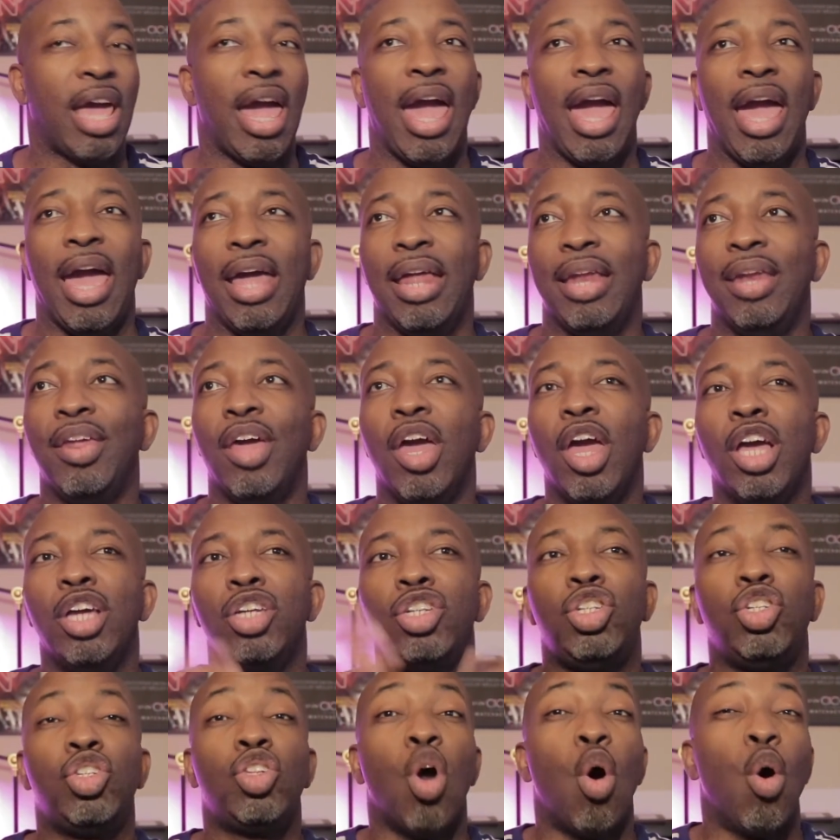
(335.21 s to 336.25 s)
And
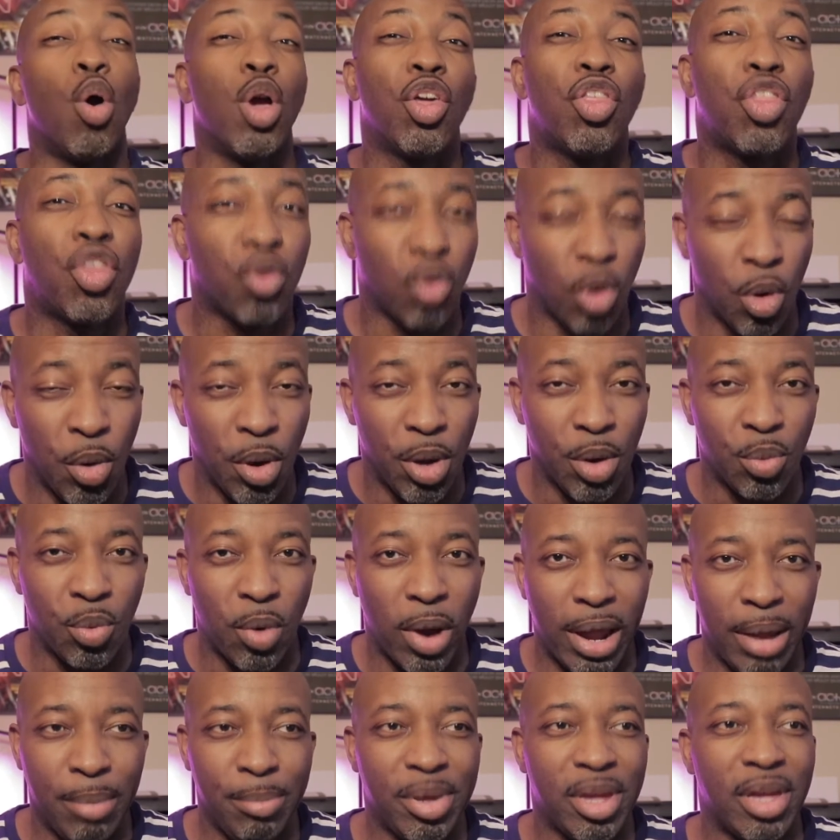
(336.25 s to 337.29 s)
she's going through it,
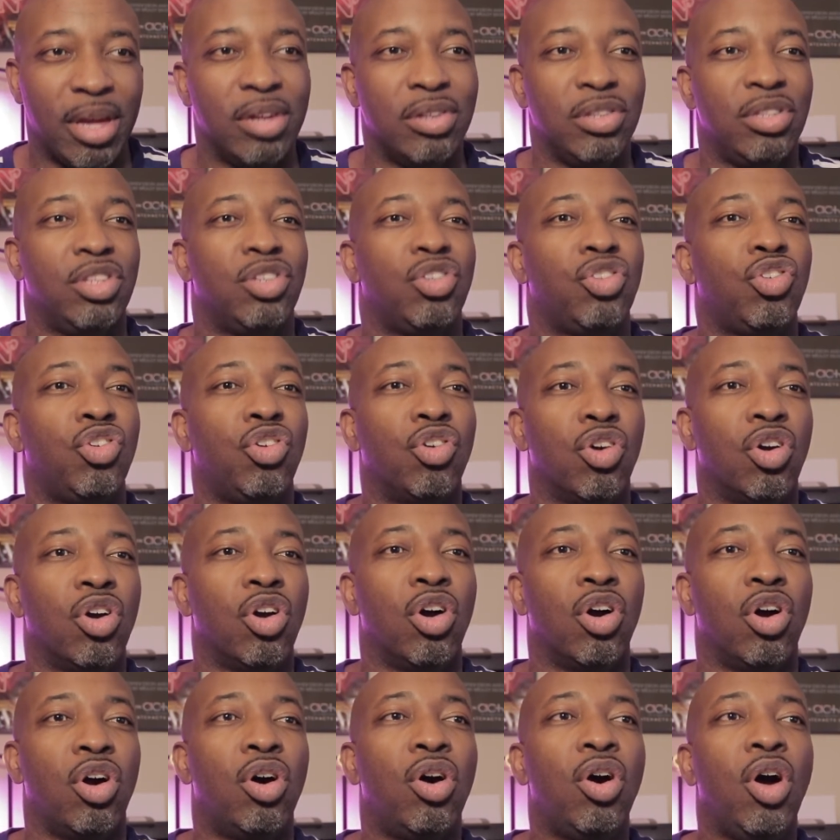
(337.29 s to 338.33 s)
right? Because this
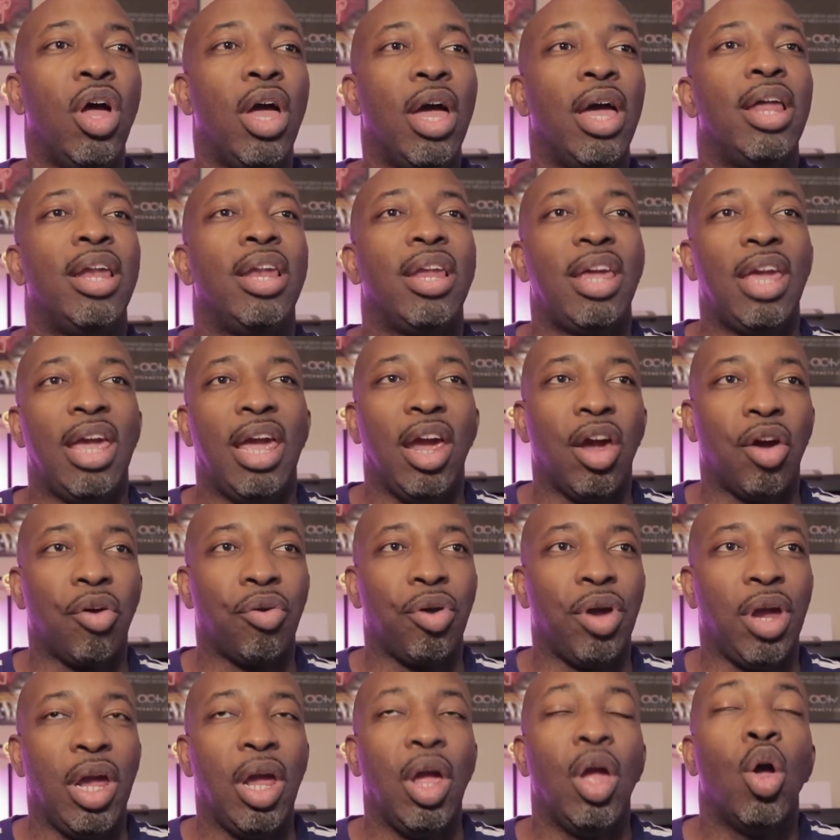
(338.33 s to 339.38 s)
girl,
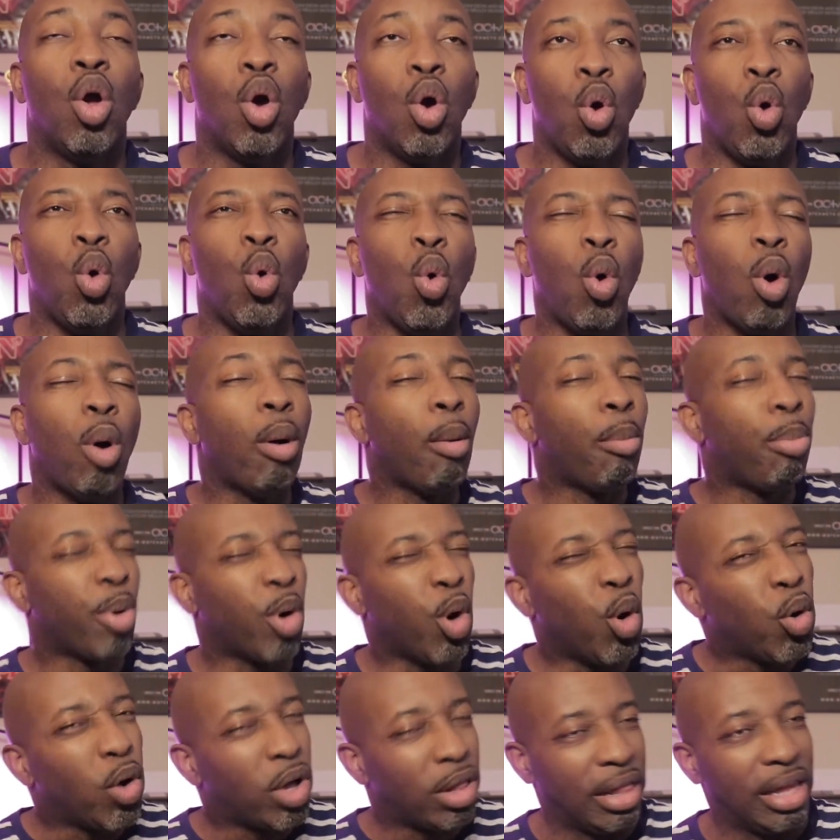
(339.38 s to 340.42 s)
Carrie, who
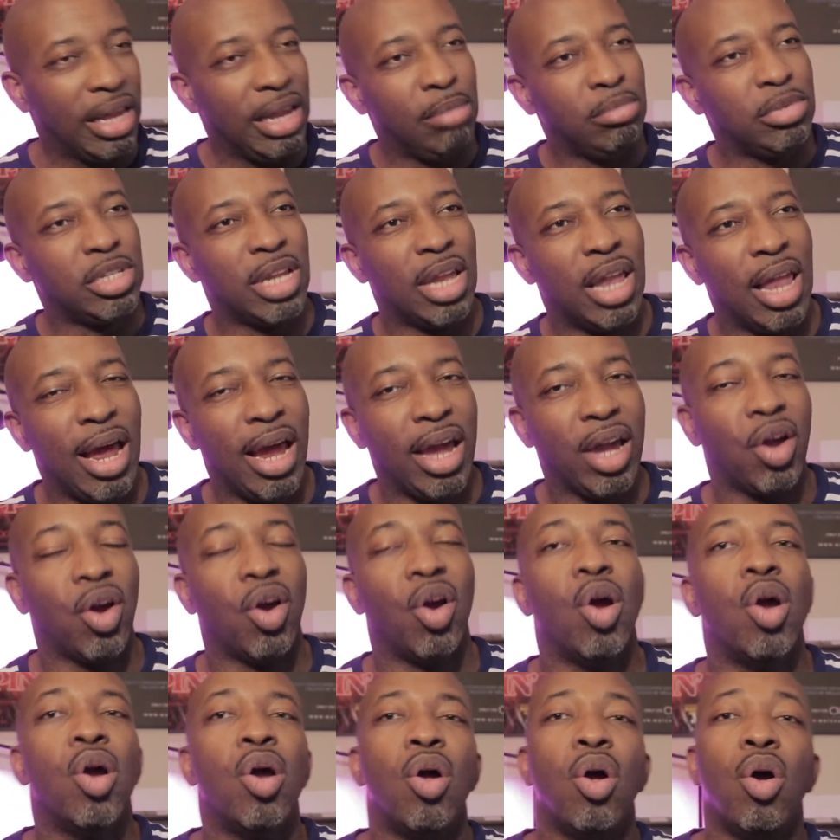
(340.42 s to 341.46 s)
proclaimed to like
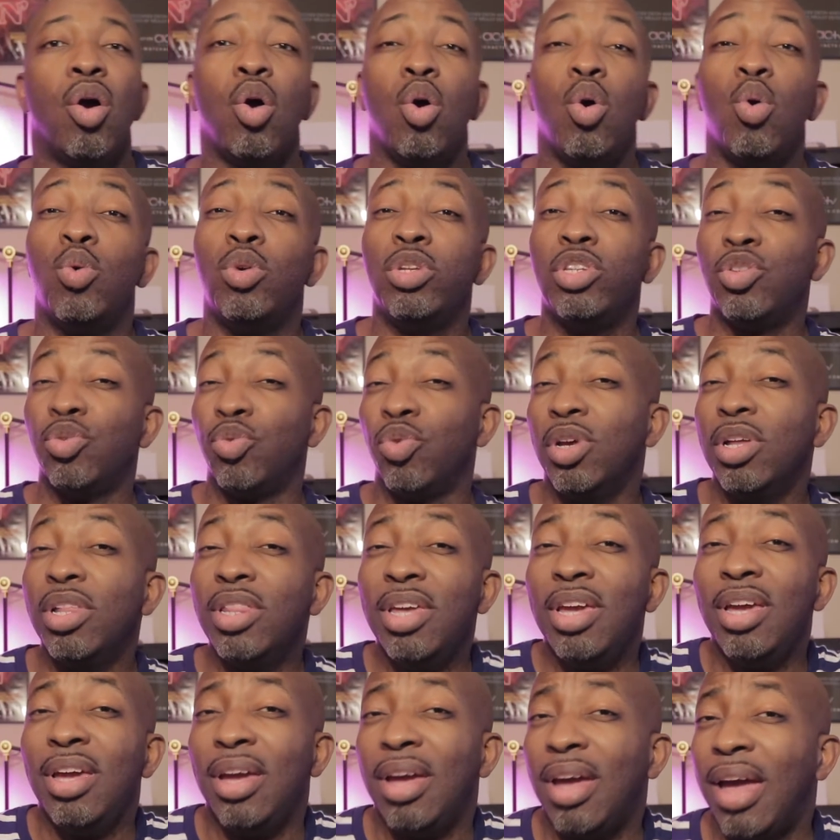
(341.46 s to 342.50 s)
her, who was
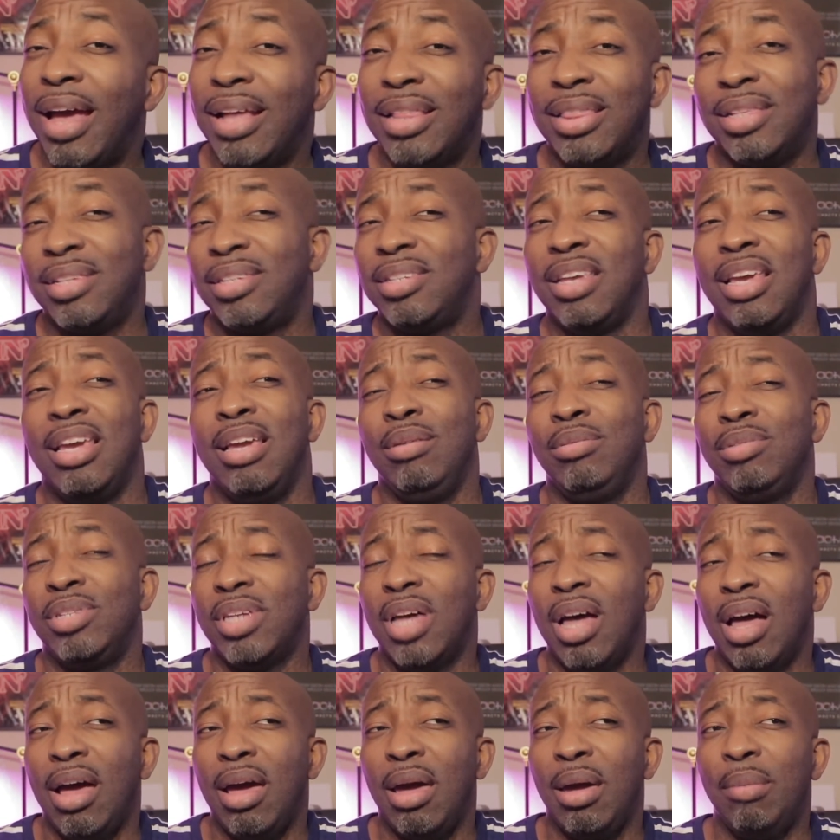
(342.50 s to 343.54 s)
really at the same
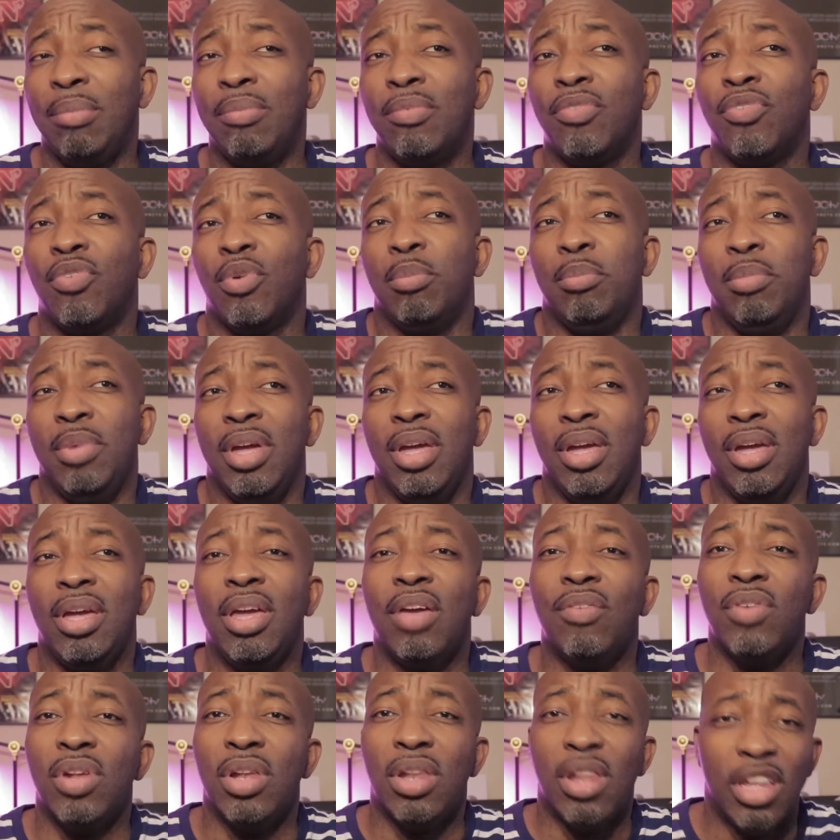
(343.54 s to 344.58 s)
time, for me,
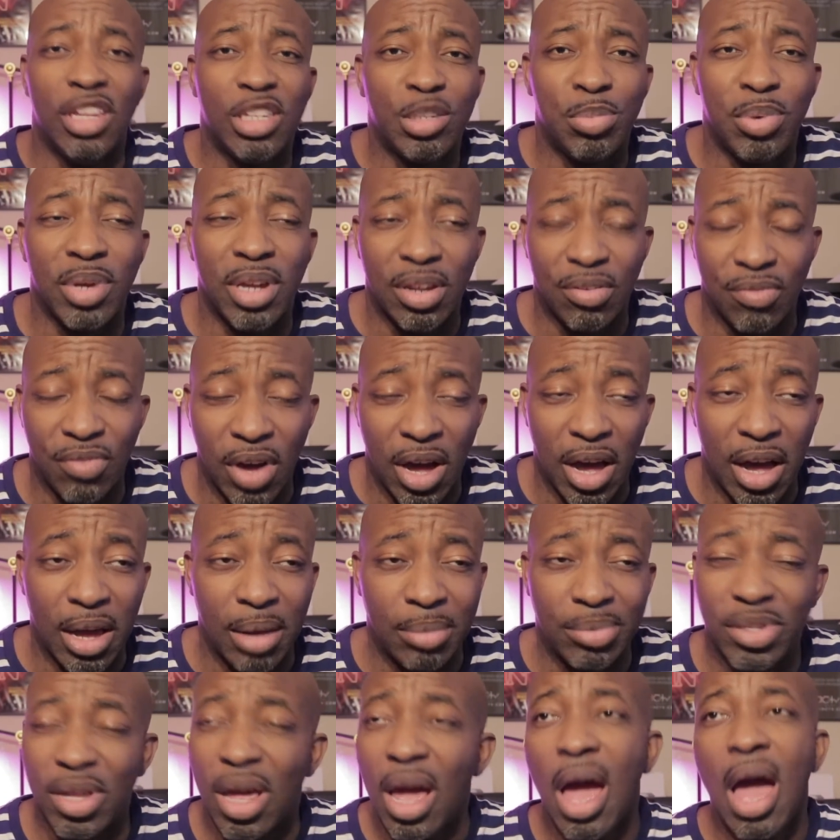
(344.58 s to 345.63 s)
giving lesbian
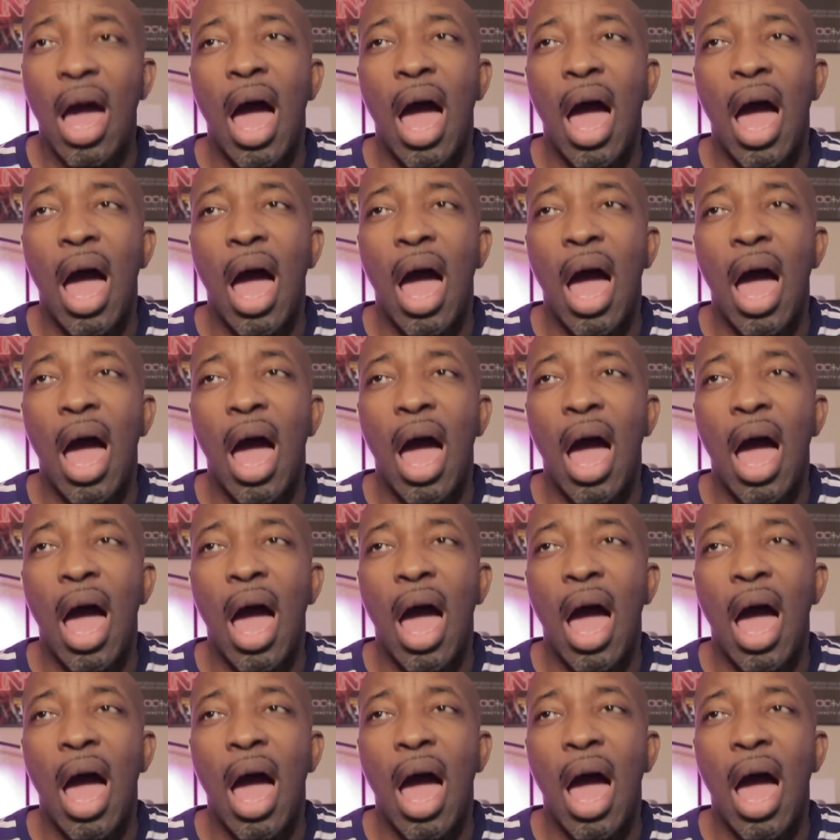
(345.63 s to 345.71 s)
vibes.